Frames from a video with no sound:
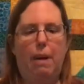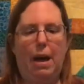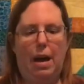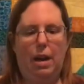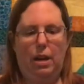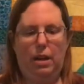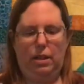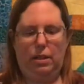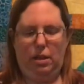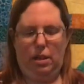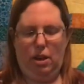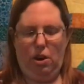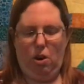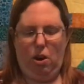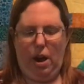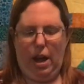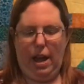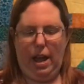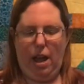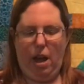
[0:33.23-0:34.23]
battings
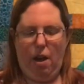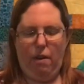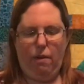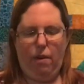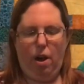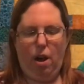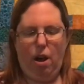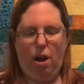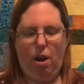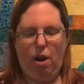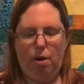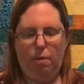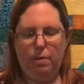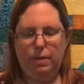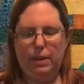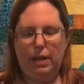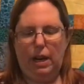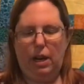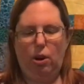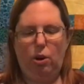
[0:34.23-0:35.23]
here. I have
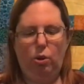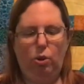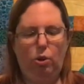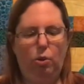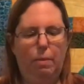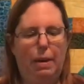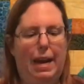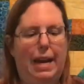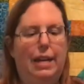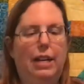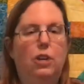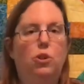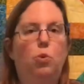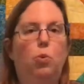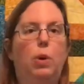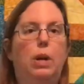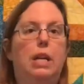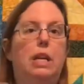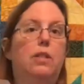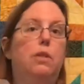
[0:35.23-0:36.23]
Hobbs Heirloom
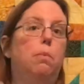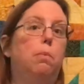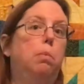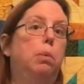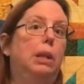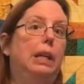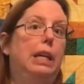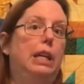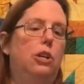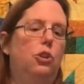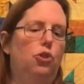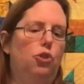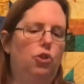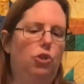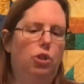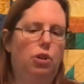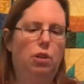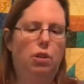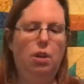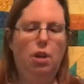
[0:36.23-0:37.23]
80/20, the
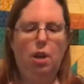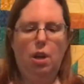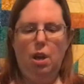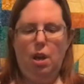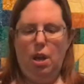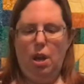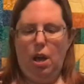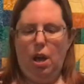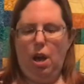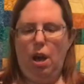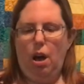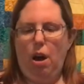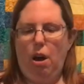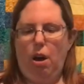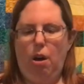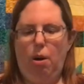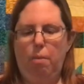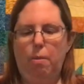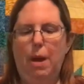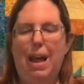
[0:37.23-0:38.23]
bleached.
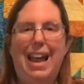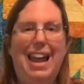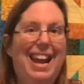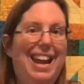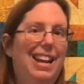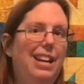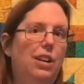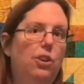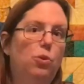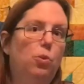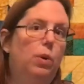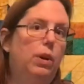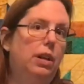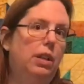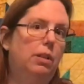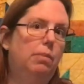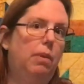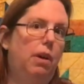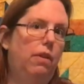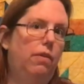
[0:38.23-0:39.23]

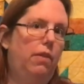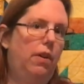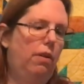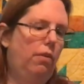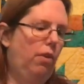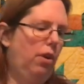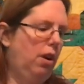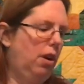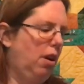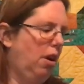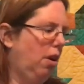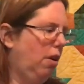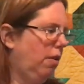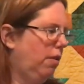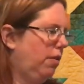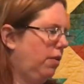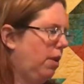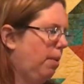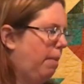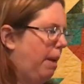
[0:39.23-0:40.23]
80/20 is my favorite
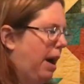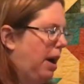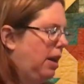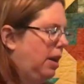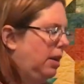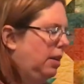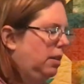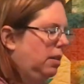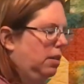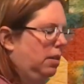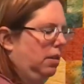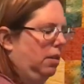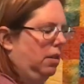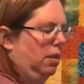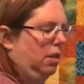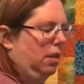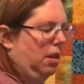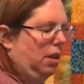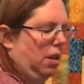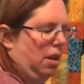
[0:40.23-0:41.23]
of the battings.
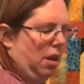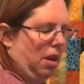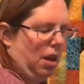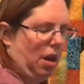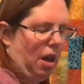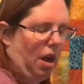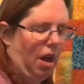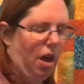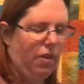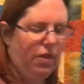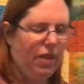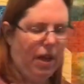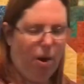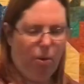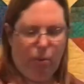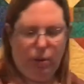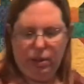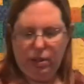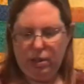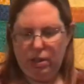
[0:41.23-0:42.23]
That
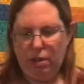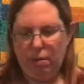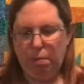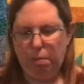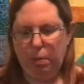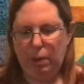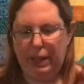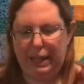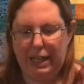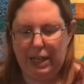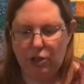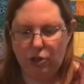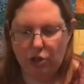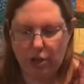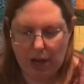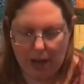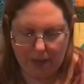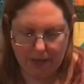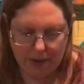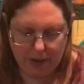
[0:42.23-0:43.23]
one's the bleached,
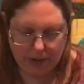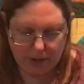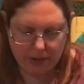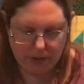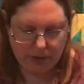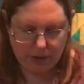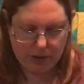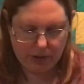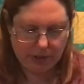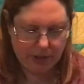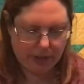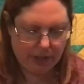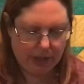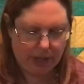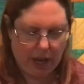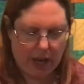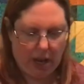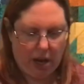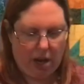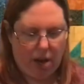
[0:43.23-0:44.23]
and this is the
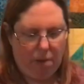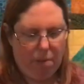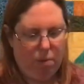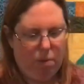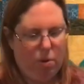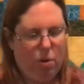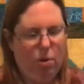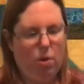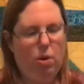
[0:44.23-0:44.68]
same